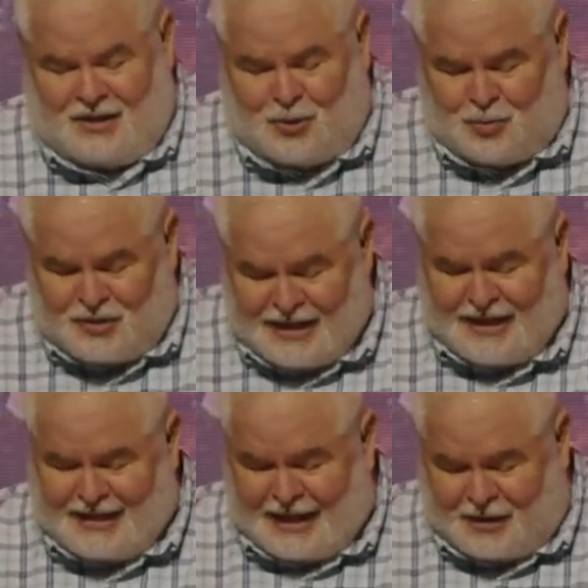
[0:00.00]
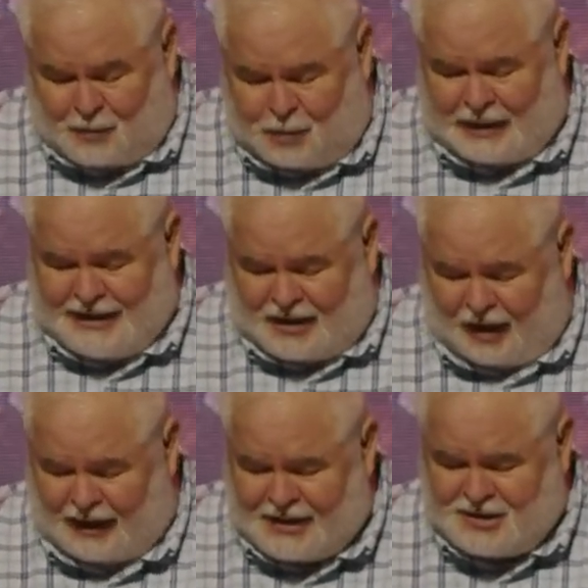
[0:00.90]
who need a complete
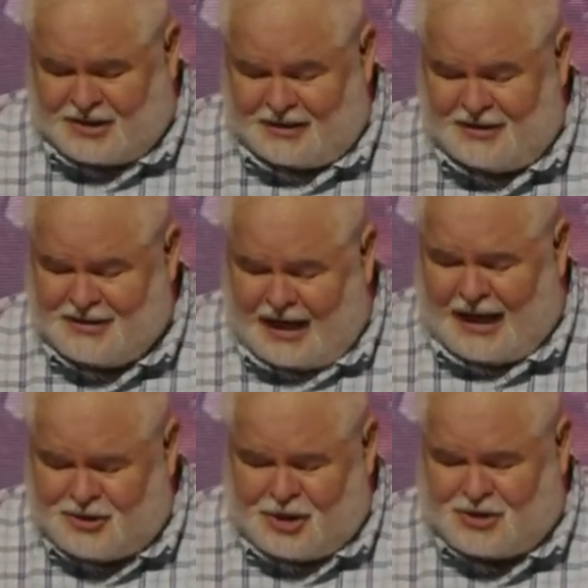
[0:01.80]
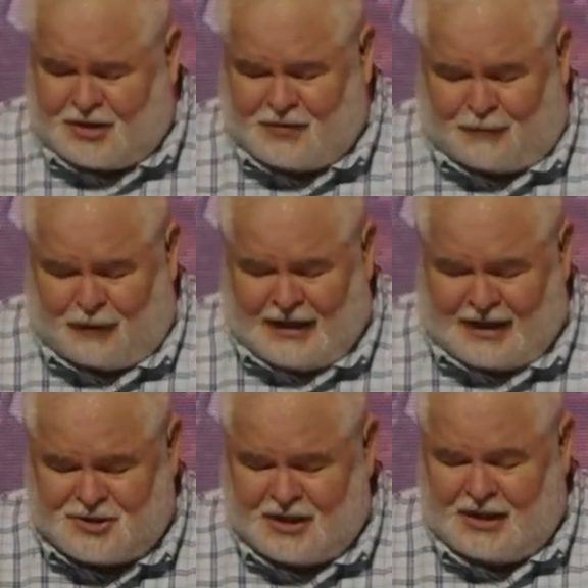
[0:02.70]
cleansing, not just of the
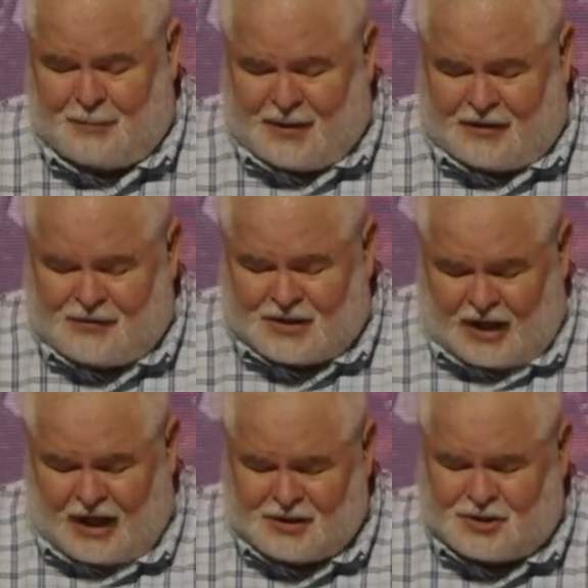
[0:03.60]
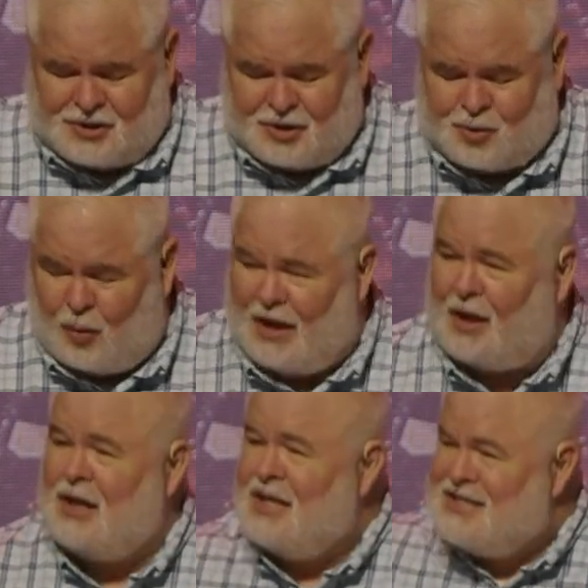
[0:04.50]
flesh, but of the conscience as
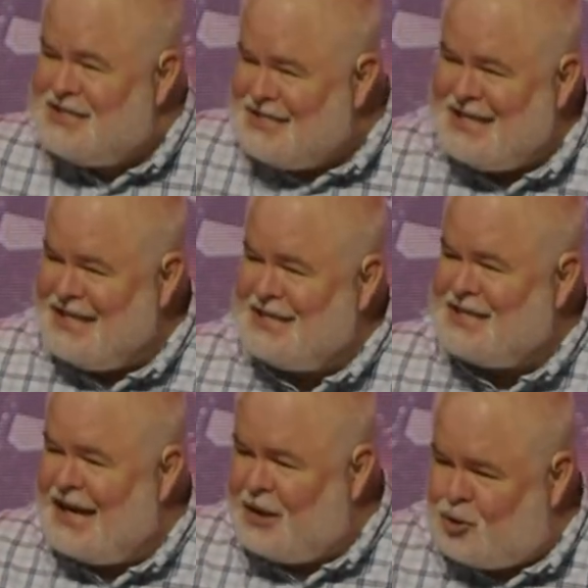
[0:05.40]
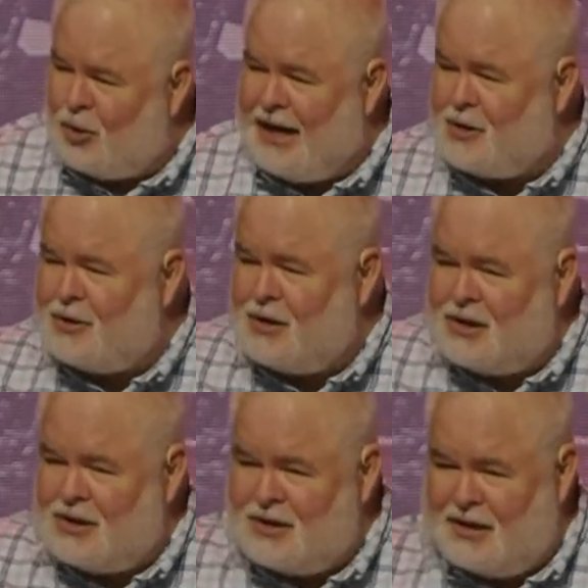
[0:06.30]
well, needs a greater
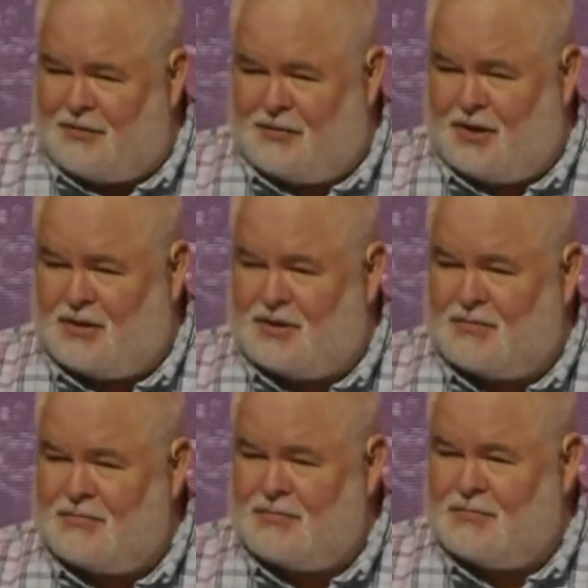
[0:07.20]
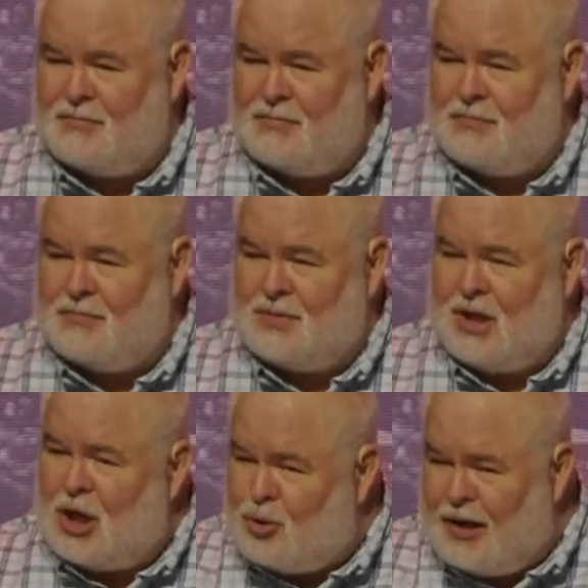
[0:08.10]
covenant,
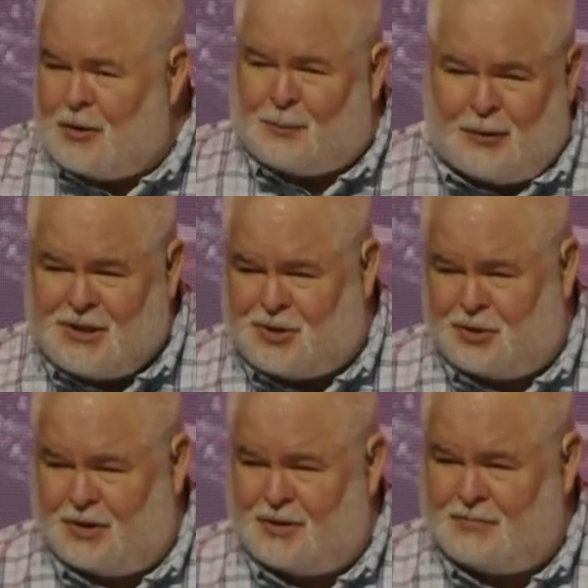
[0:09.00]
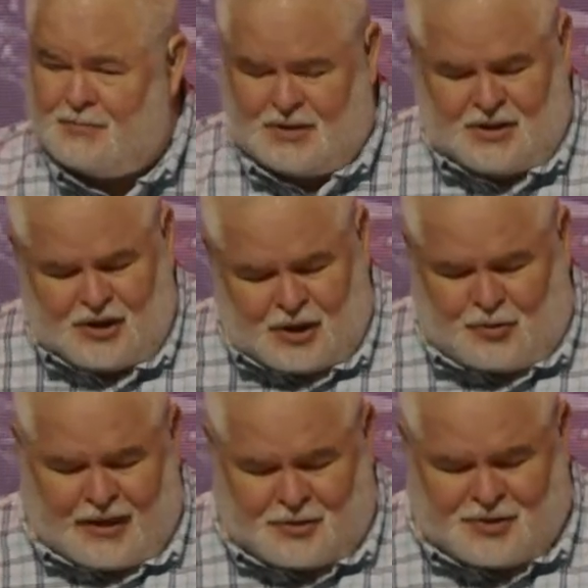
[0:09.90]
a greater priesthood, a
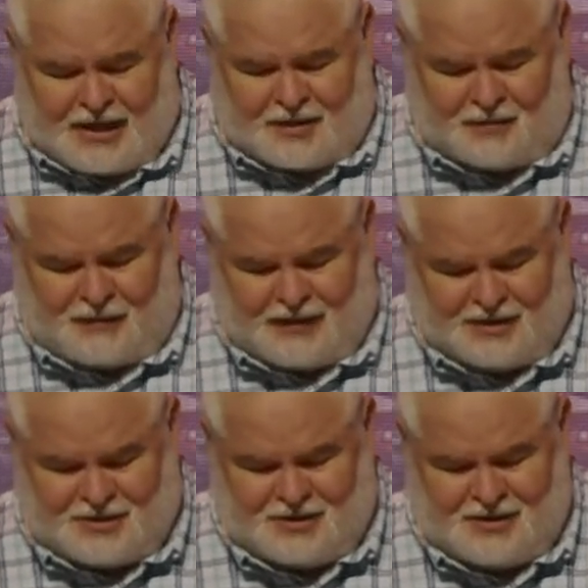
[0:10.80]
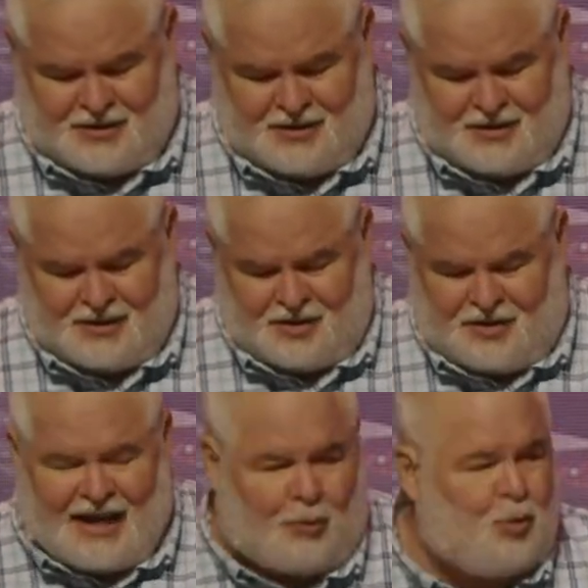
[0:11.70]
greater sacrifice
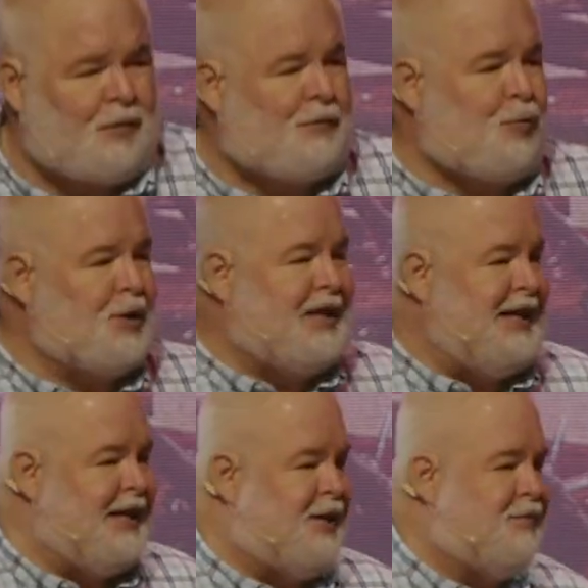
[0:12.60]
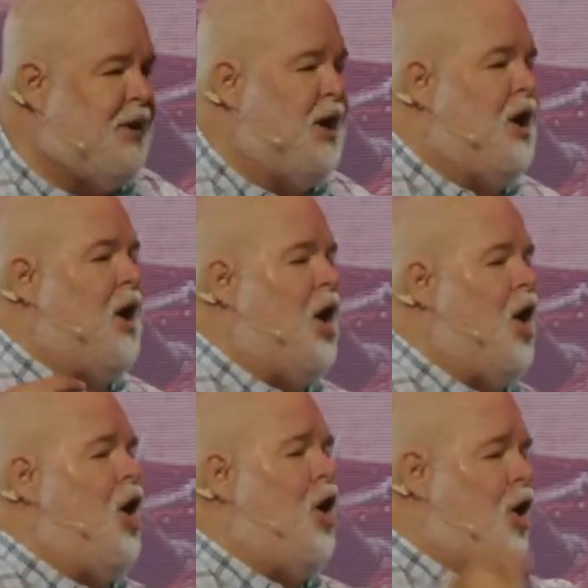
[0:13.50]
that will forgive
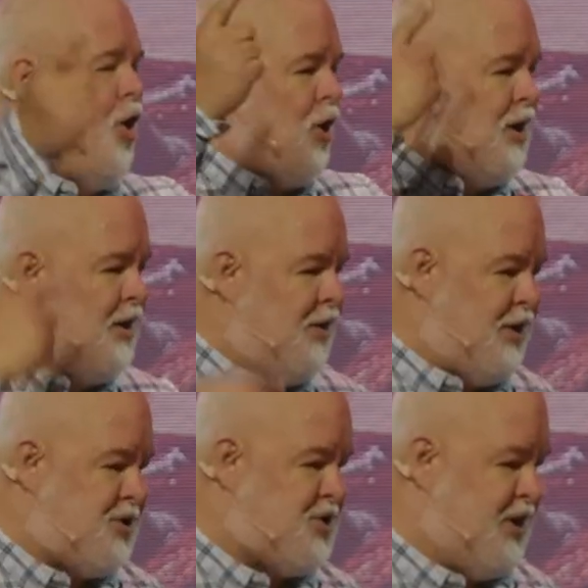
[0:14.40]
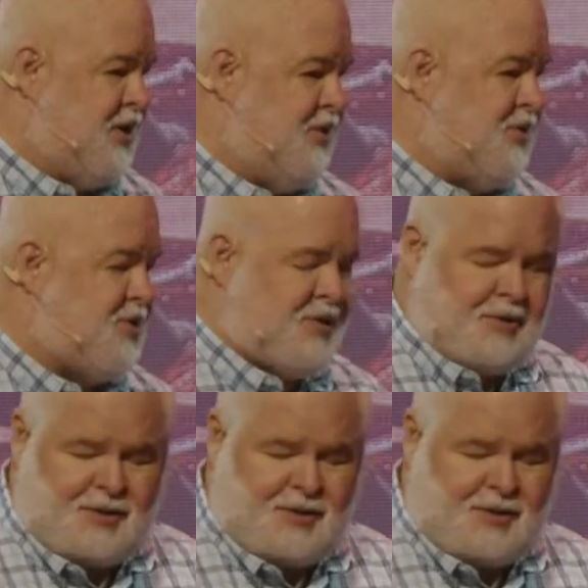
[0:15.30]
all their sins.